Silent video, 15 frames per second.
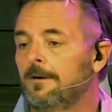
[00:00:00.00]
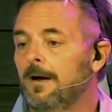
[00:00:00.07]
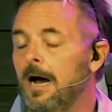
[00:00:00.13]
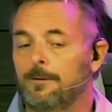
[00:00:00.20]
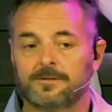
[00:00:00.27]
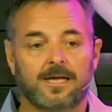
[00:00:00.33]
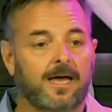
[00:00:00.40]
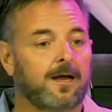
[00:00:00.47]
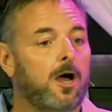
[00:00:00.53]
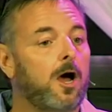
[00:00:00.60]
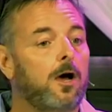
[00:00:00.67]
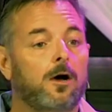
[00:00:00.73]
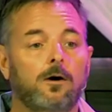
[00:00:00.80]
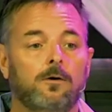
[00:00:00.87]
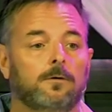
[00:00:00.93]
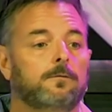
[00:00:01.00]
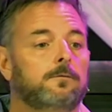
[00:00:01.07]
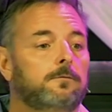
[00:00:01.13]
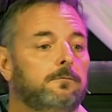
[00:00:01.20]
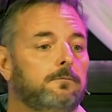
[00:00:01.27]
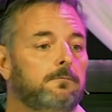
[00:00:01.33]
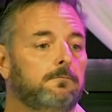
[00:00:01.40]
I was like, Oh,
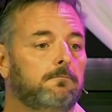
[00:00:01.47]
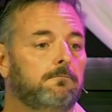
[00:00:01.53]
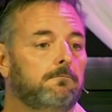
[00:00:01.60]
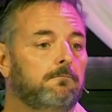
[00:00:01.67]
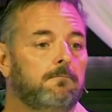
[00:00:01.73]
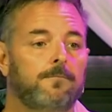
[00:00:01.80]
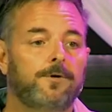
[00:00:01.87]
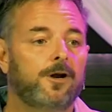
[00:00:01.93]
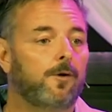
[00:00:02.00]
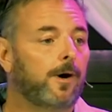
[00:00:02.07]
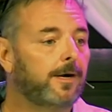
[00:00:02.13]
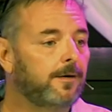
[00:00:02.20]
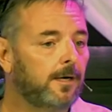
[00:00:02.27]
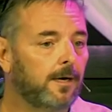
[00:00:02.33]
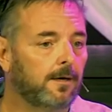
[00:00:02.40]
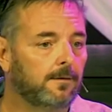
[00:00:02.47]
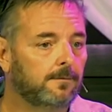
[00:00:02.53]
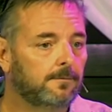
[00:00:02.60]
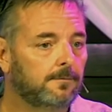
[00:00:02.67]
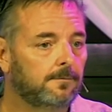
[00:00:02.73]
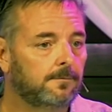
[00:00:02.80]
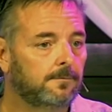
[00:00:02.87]
no idea.
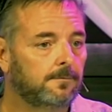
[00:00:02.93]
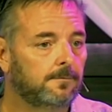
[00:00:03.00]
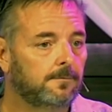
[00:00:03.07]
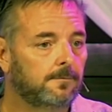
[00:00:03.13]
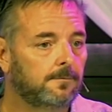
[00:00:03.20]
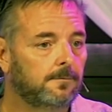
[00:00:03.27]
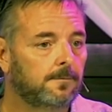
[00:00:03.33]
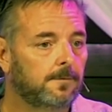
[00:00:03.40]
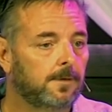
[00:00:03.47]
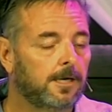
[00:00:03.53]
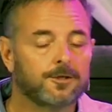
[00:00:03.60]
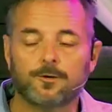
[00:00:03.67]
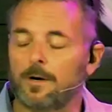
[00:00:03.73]
And so